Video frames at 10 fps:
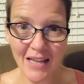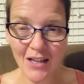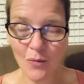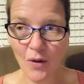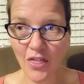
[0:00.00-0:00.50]

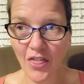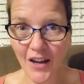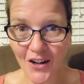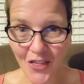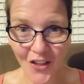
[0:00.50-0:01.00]
in with
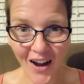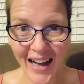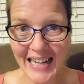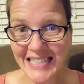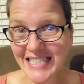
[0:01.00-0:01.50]
their
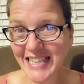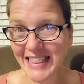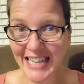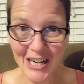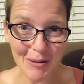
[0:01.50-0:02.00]
thoughts
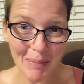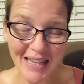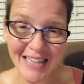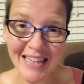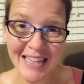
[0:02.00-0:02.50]
and their
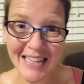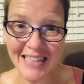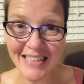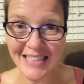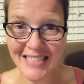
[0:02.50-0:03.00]

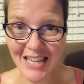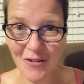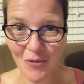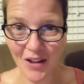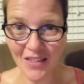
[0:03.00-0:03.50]
opinions
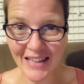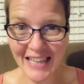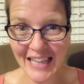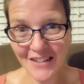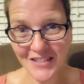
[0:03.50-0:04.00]
and
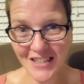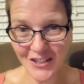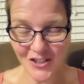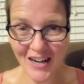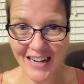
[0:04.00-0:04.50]
what gifts
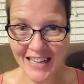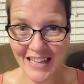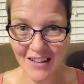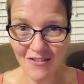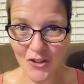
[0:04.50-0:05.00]
they're trying to
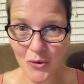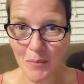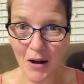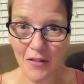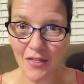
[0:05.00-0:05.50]
give you
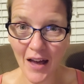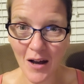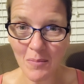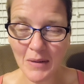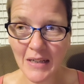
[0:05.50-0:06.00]
about
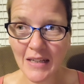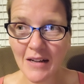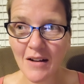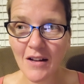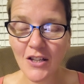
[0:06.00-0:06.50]
them,
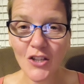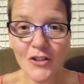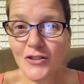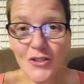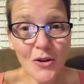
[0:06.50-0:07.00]

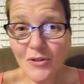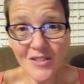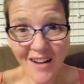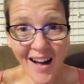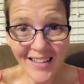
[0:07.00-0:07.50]
you're so
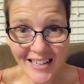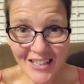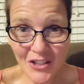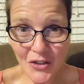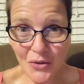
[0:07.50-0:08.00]
solid
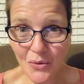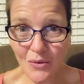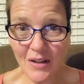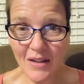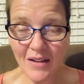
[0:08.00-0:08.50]
in
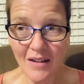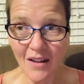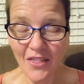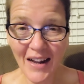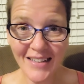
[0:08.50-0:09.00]
you
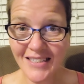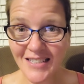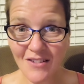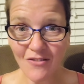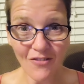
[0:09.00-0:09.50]
that it
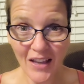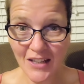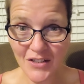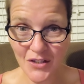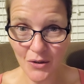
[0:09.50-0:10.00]
doesn't
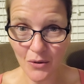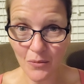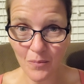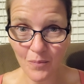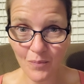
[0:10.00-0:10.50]
faze you.